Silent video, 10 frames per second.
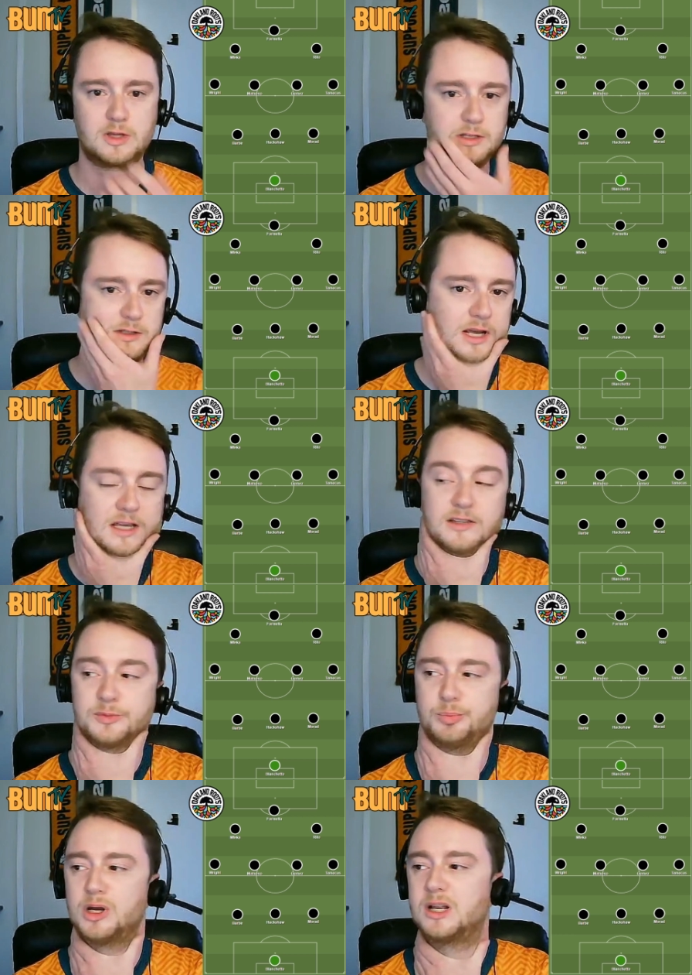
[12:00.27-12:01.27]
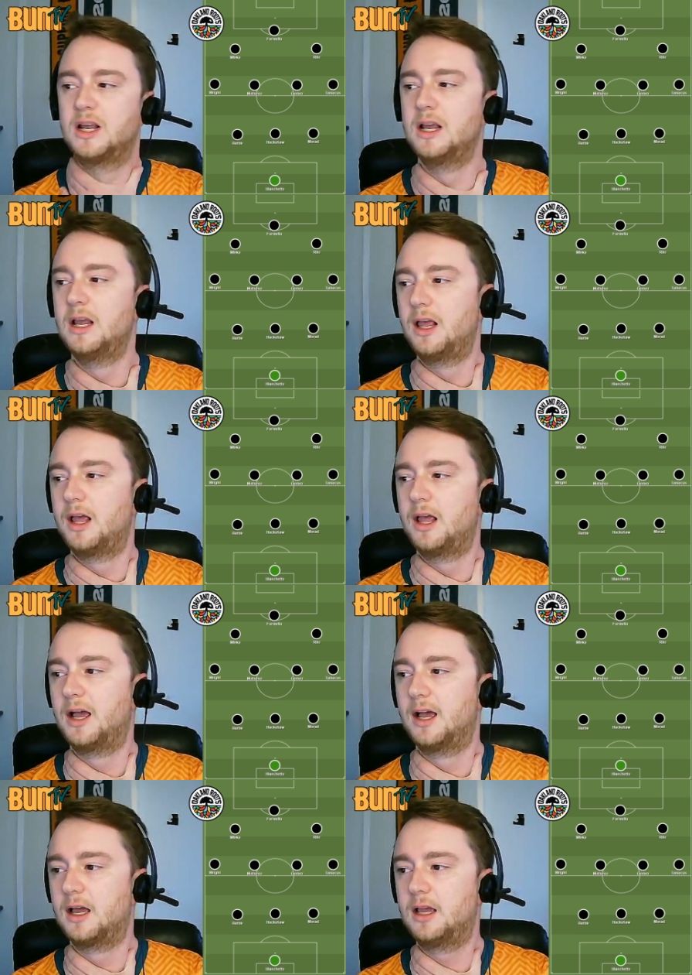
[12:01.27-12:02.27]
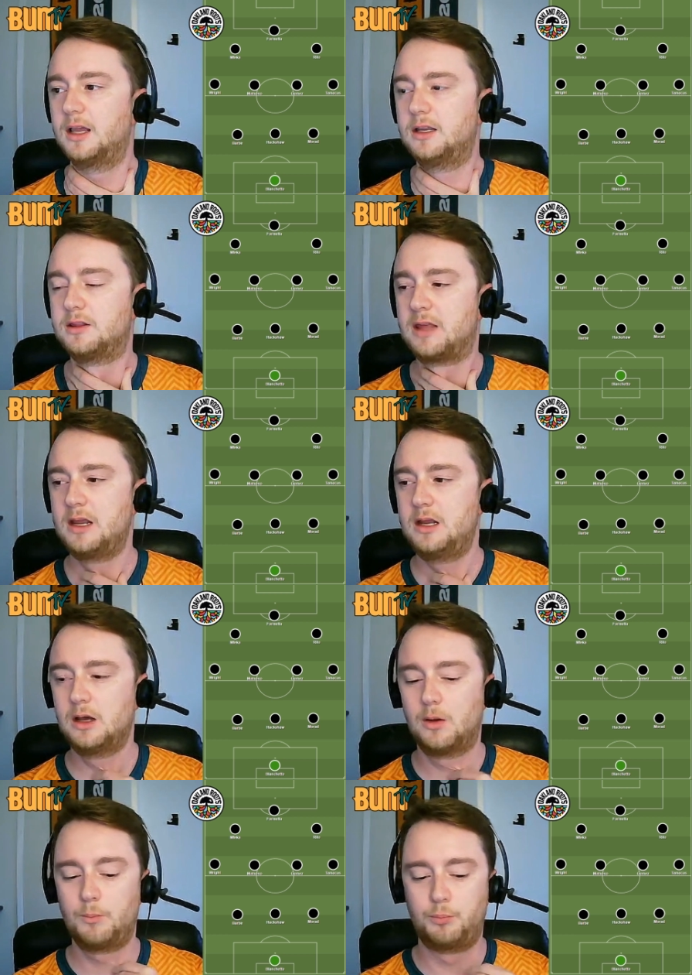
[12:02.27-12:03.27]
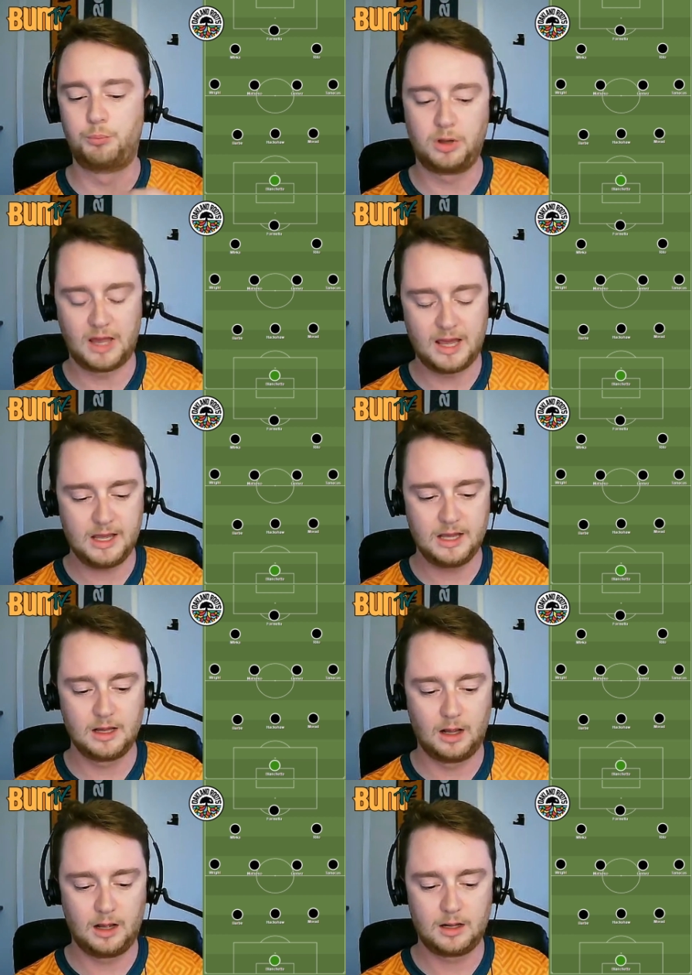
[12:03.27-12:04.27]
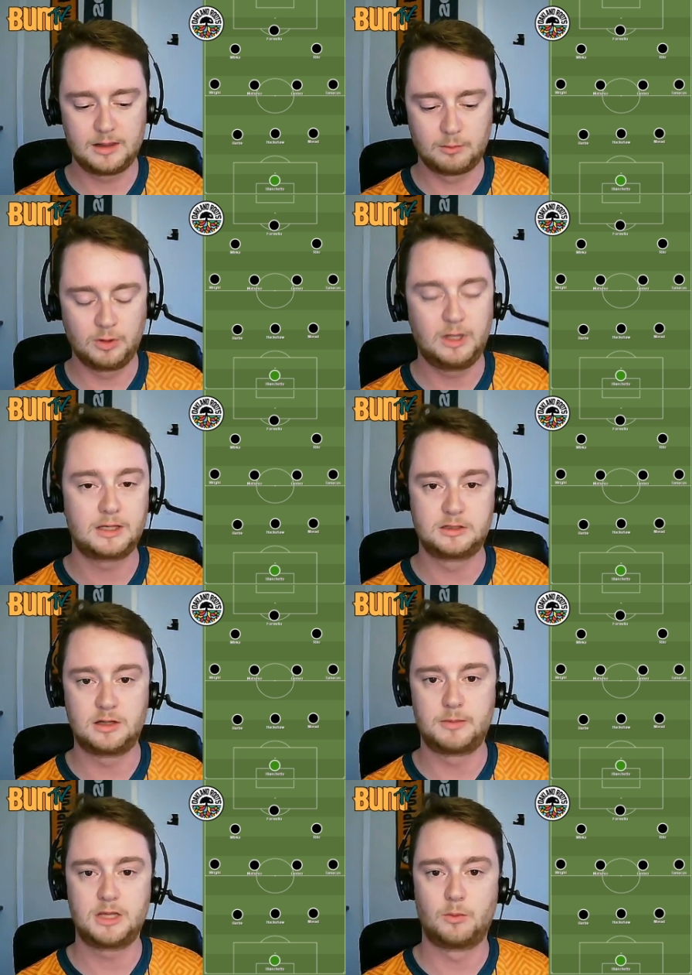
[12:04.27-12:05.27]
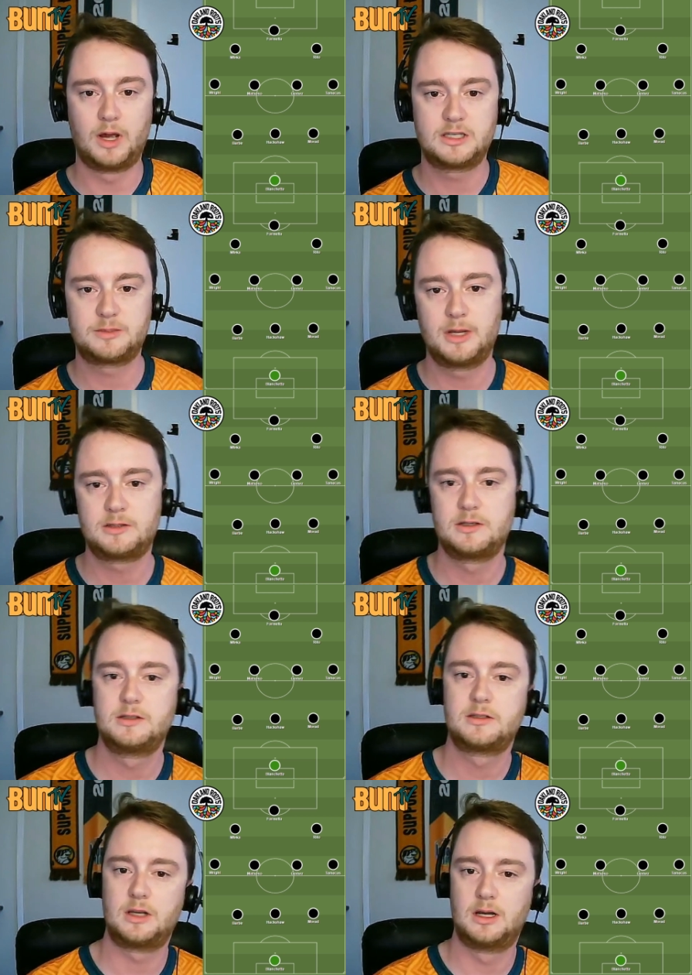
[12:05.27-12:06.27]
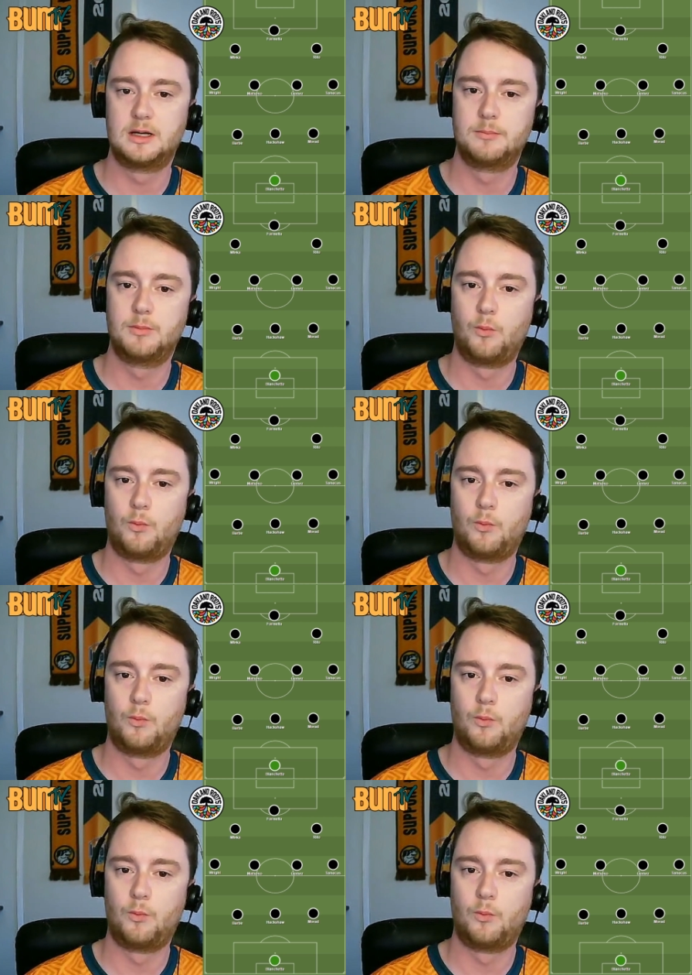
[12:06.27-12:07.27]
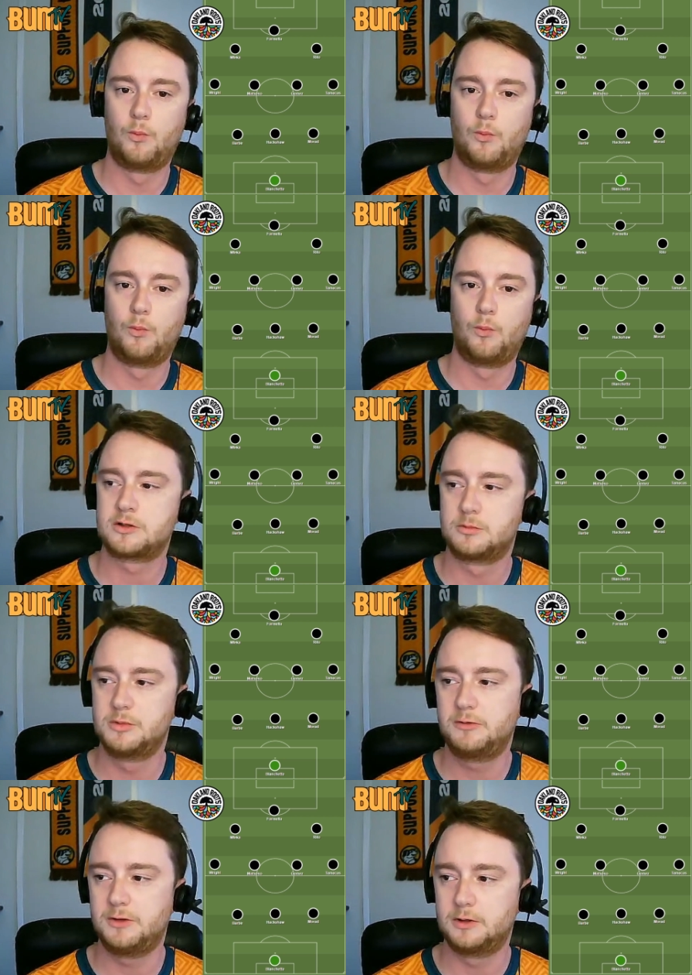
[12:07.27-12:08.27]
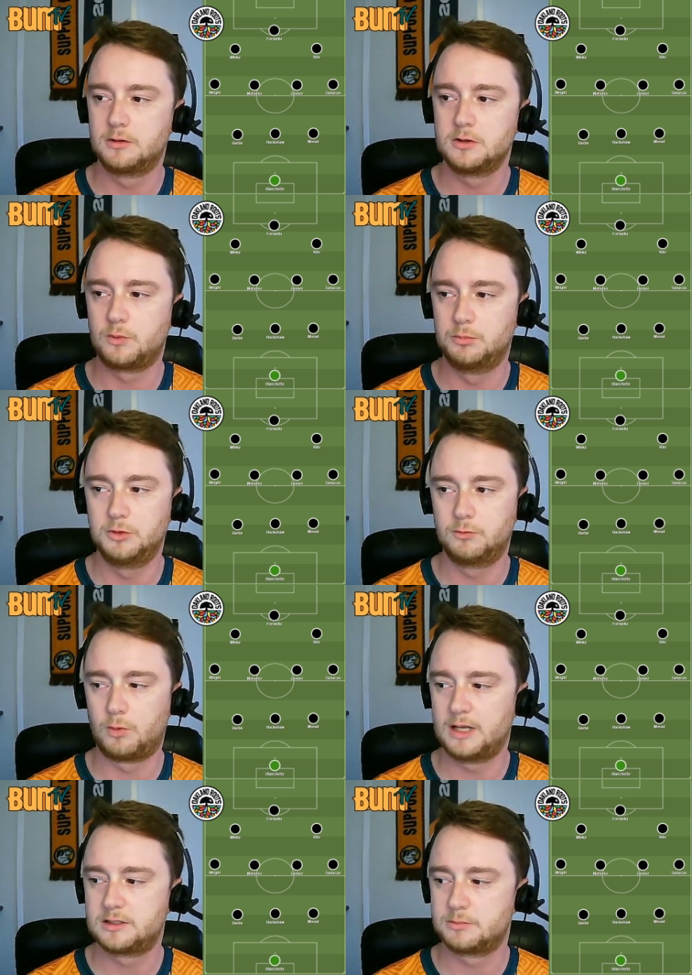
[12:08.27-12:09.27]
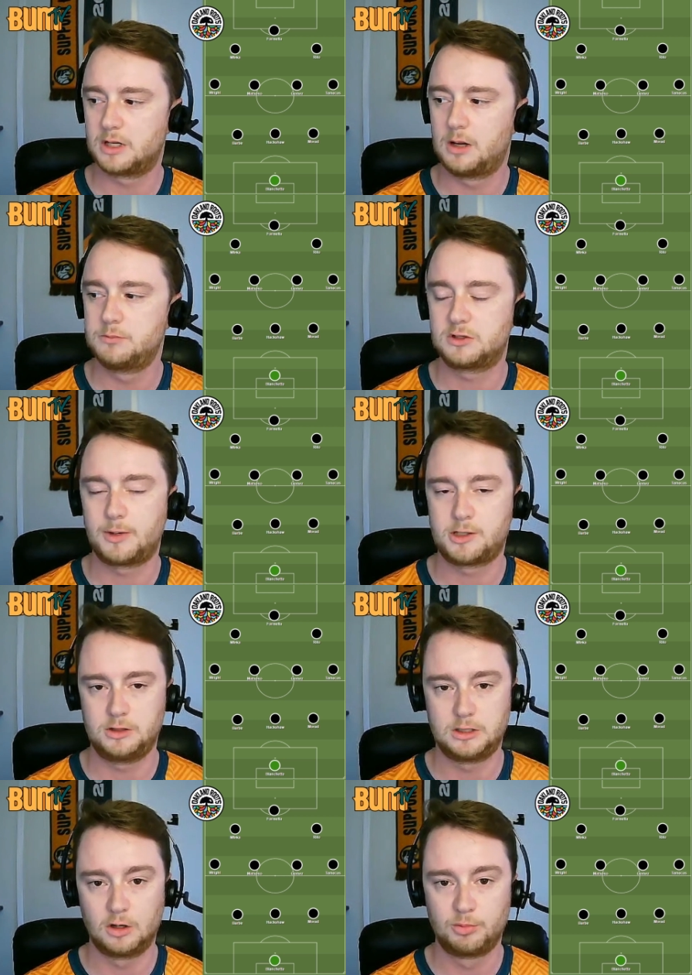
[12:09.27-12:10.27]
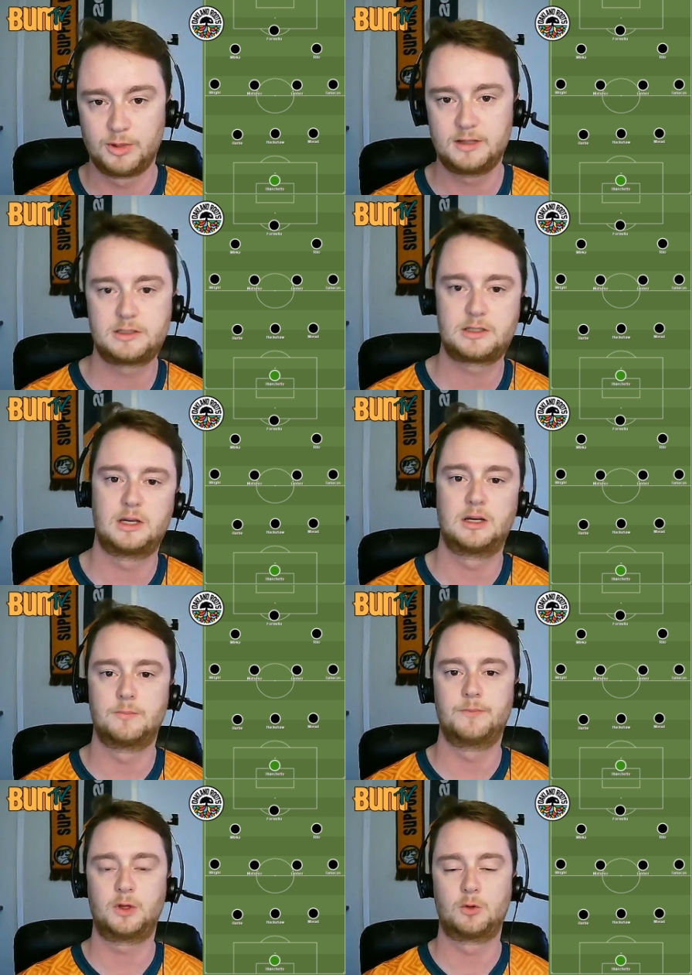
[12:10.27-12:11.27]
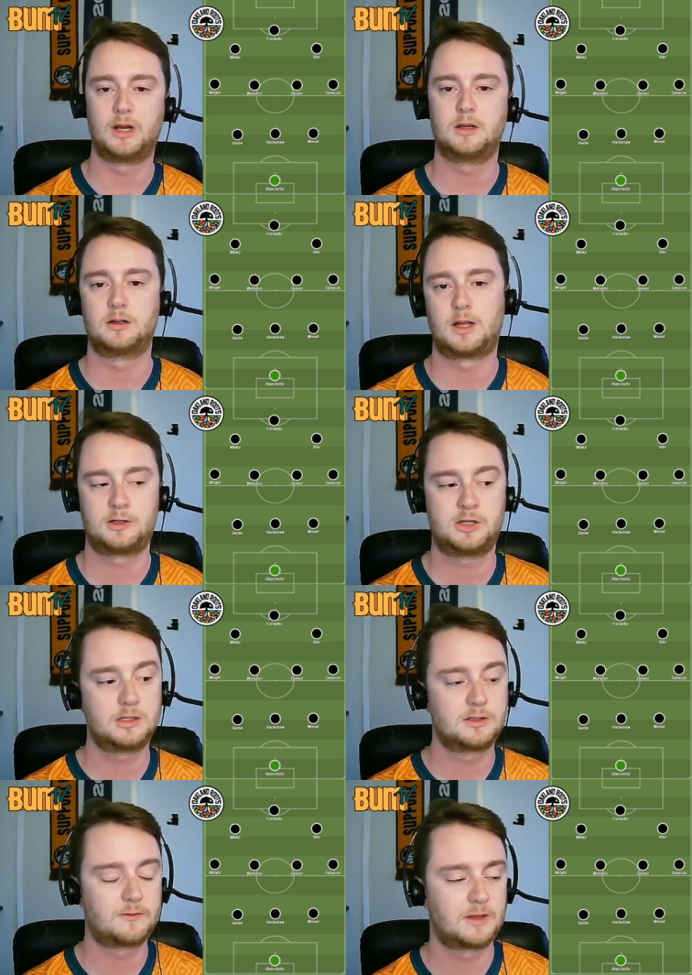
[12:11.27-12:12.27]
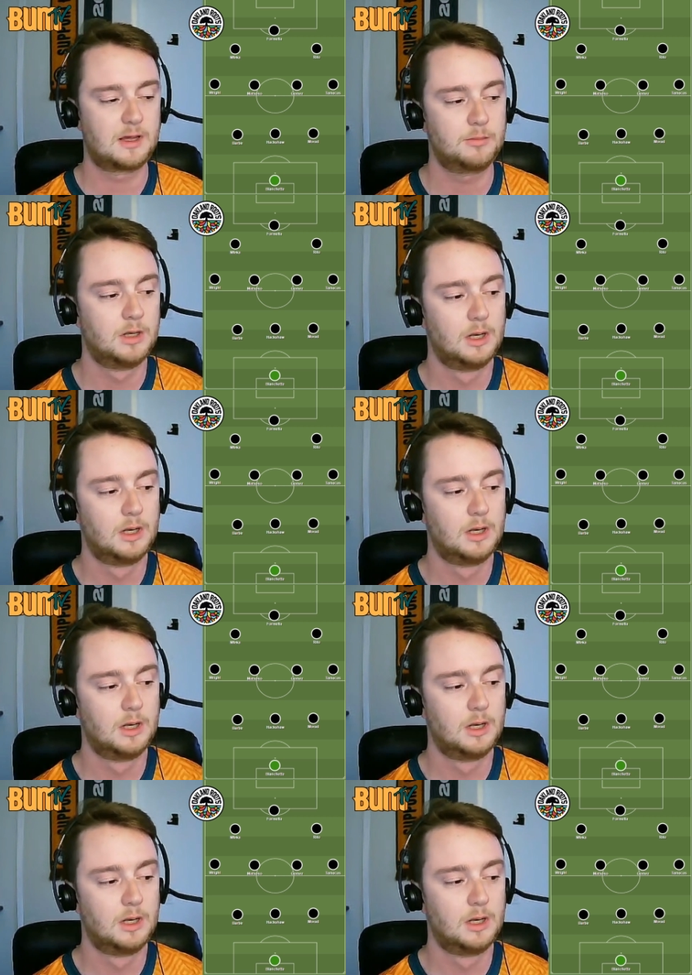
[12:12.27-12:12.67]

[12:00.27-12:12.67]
these days, but. Uh, they play. Uh, they really like to dominate the wide spaces. Um, their central midfielders will move wide sometimes, especially Gomez. Um, created a lot of chances for them